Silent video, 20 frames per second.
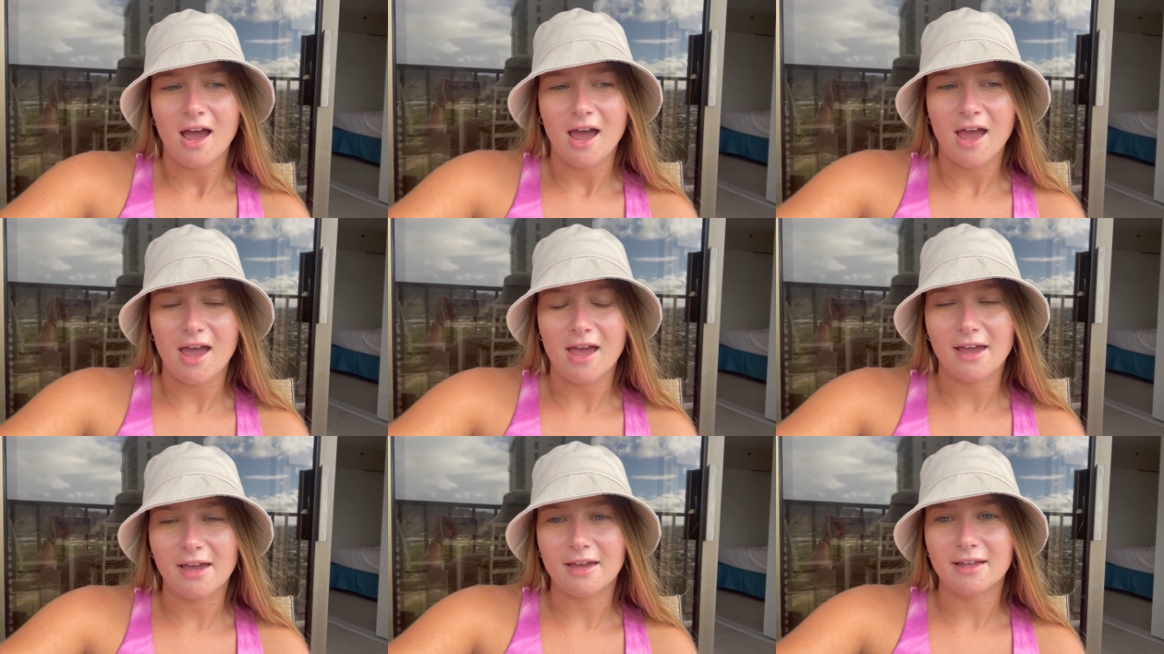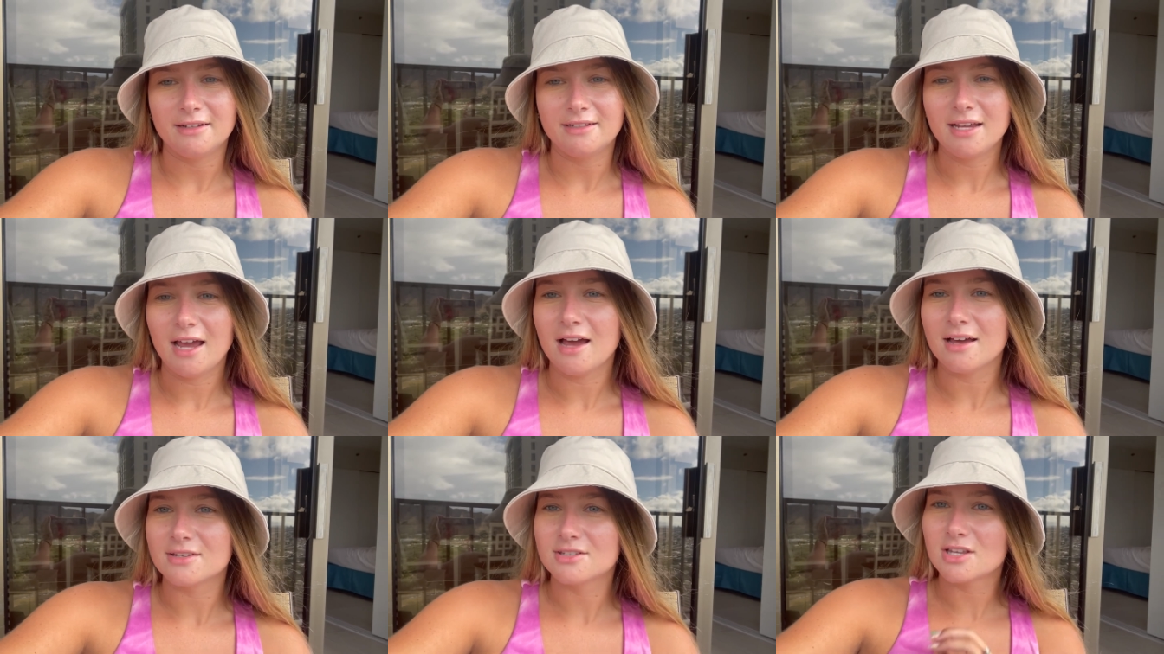And
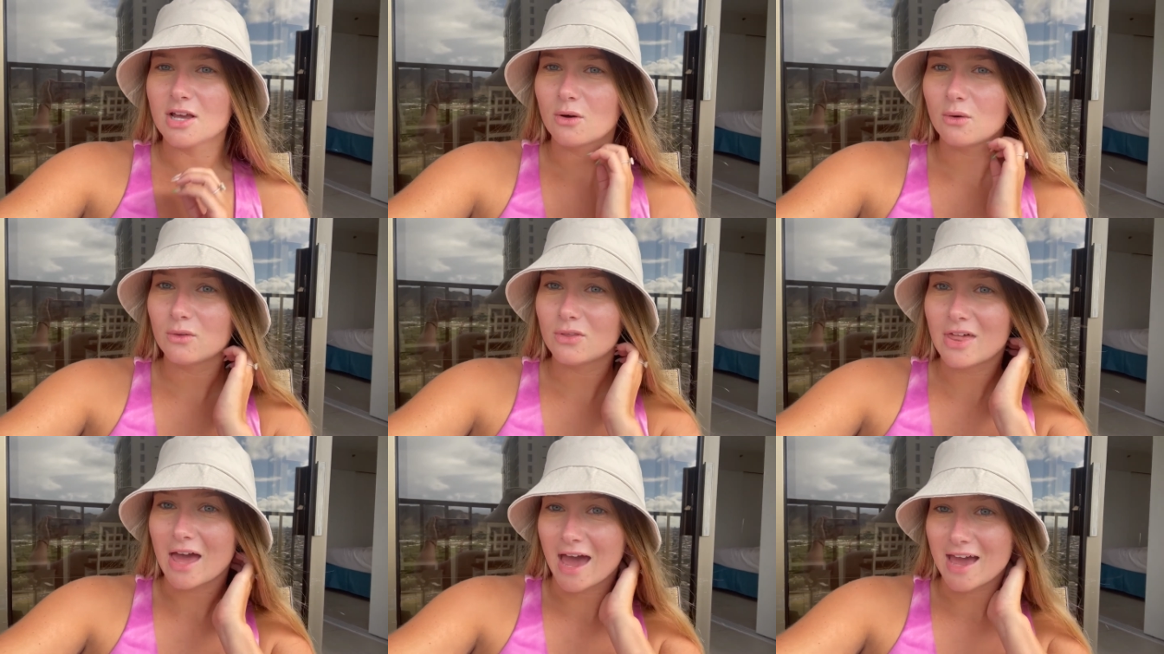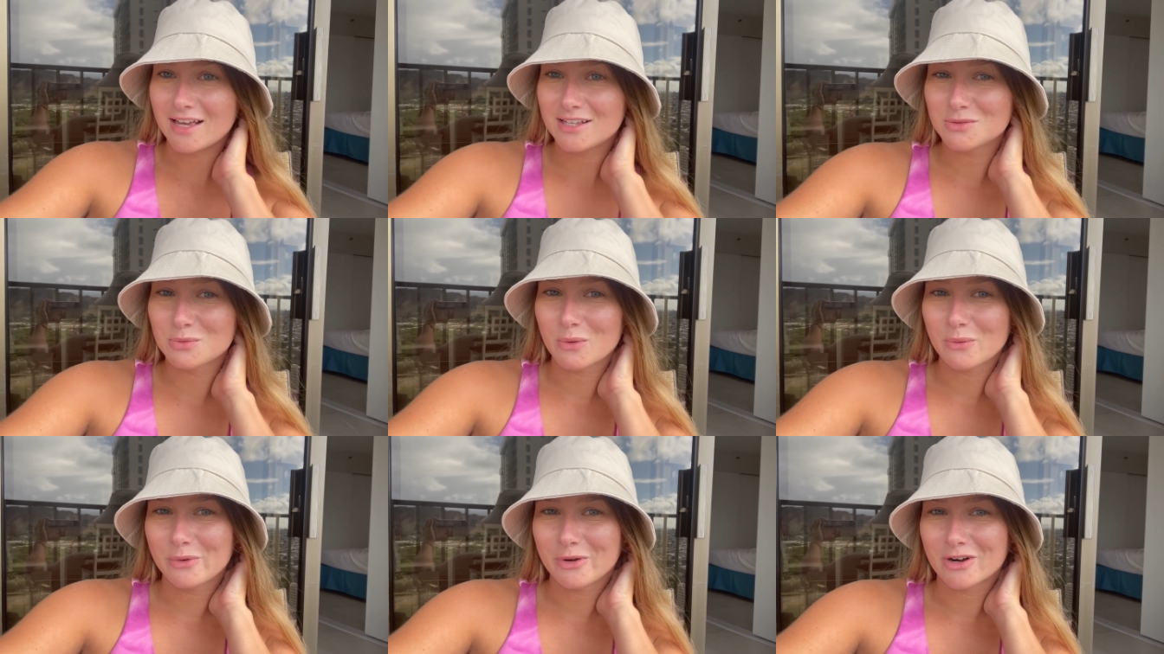yeah, so that is
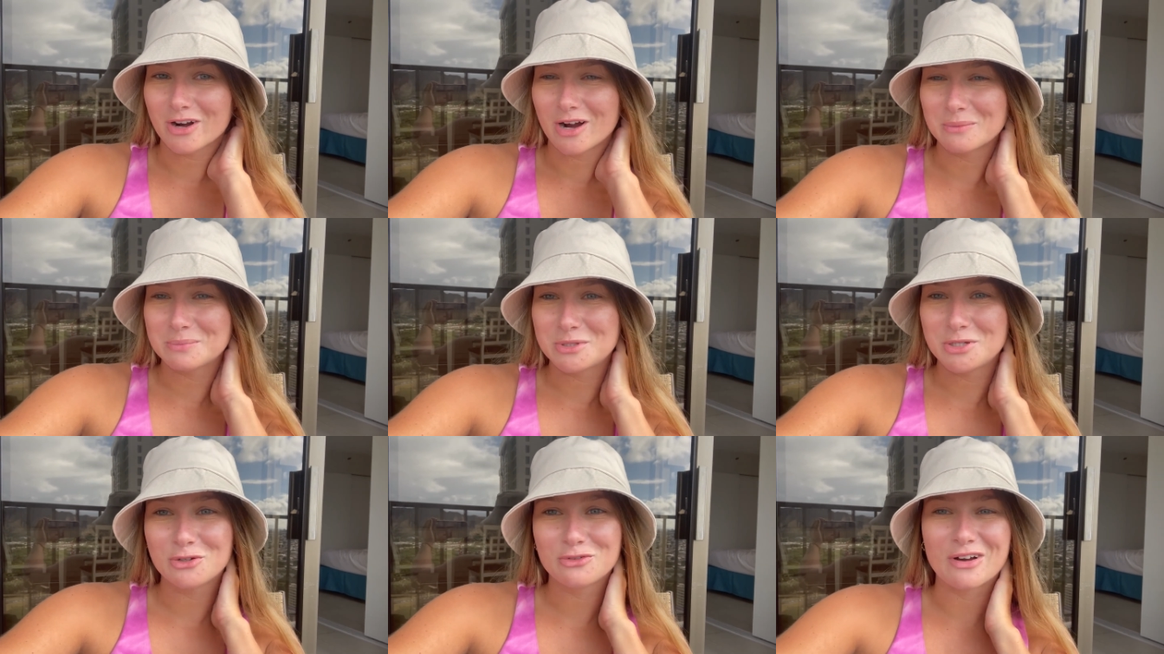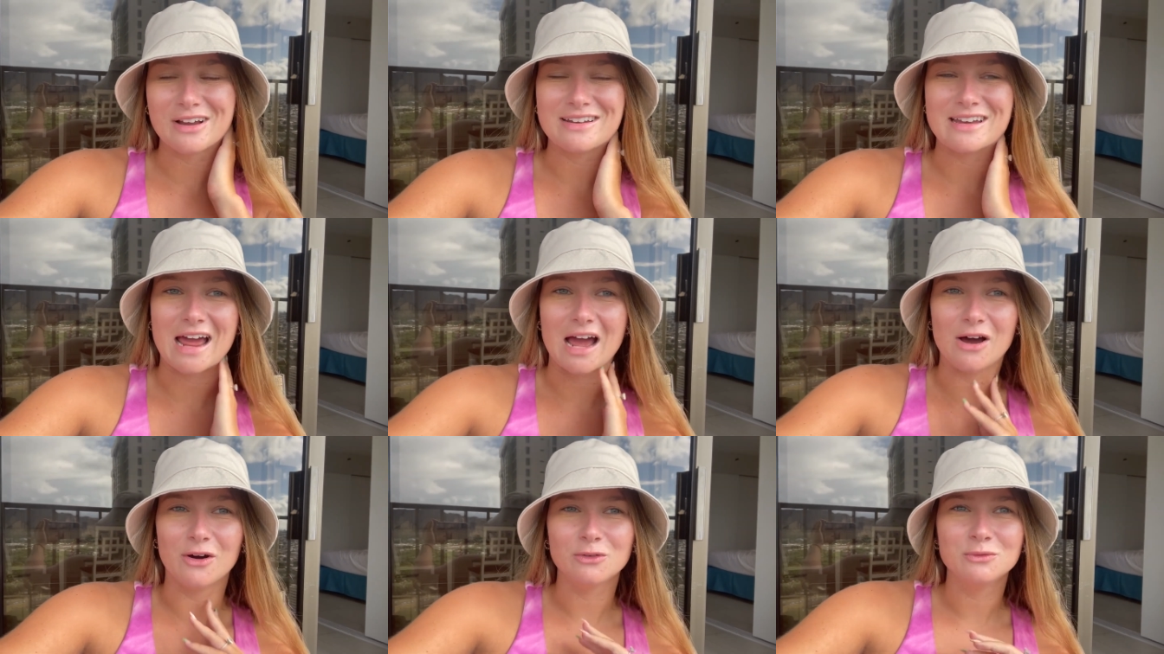what we are up to right
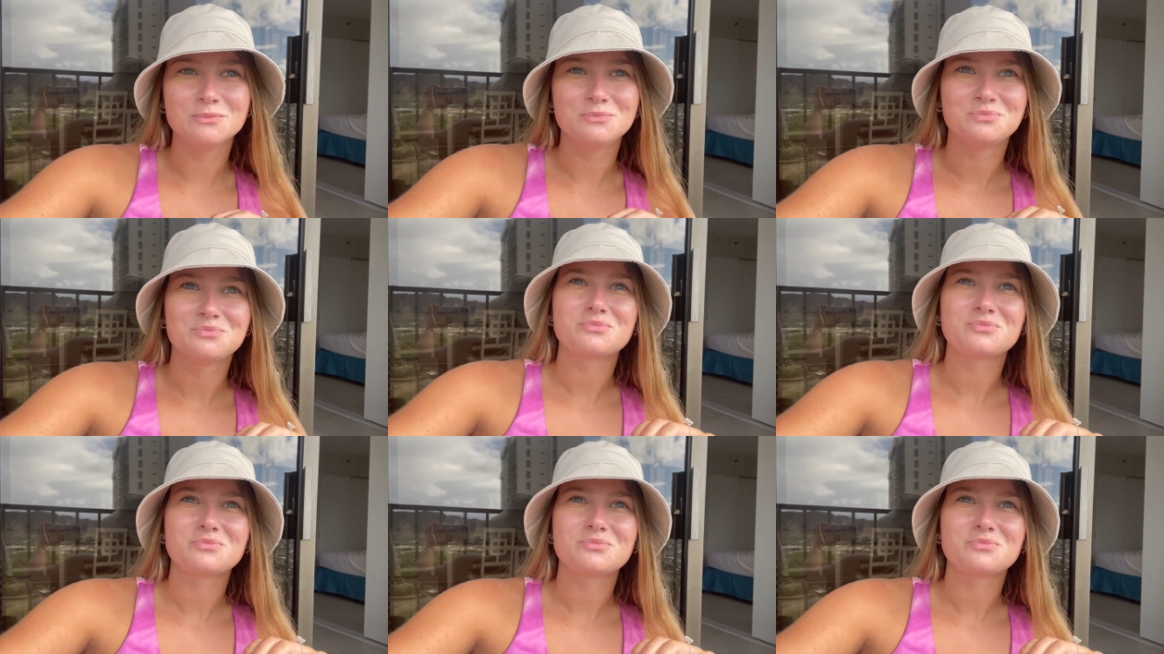now.